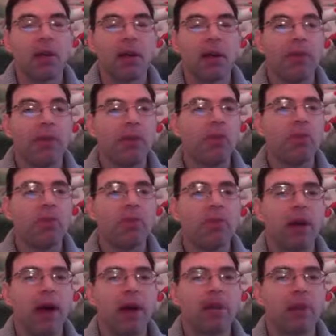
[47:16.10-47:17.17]
If you,
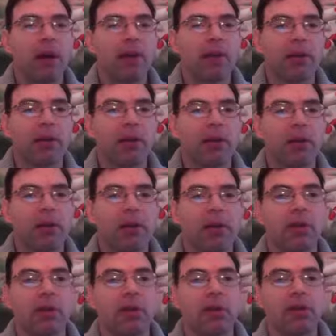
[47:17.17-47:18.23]
as a practitioner, look
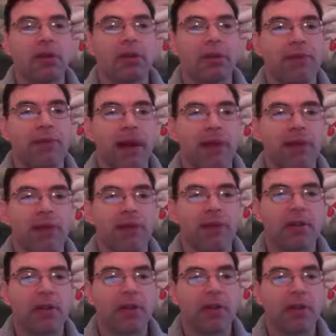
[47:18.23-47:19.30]
at those 3
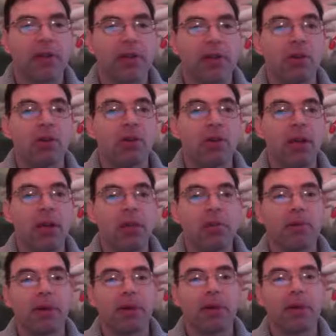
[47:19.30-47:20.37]
factors, you'll be able
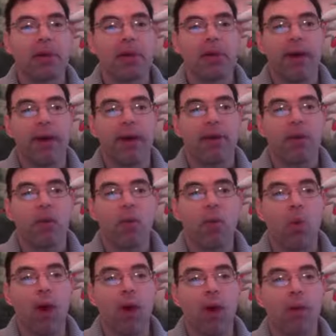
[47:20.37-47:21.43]
to identify
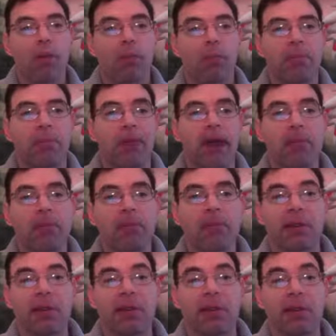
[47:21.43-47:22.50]
where
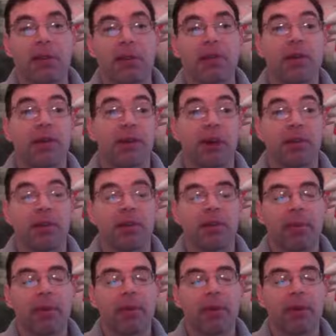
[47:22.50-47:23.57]
90% of the stress comes
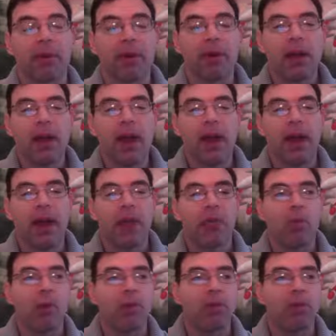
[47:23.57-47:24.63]
from.
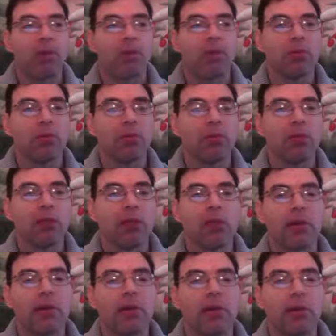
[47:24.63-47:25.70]
And once you take
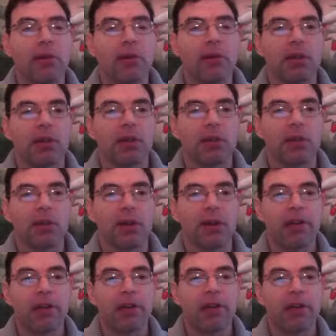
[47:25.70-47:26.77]
those 3 into
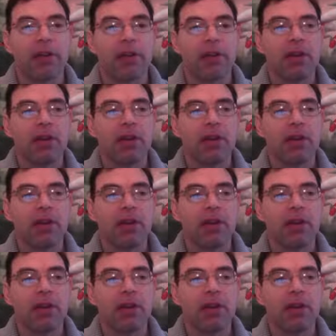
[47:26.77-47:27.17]
considerations,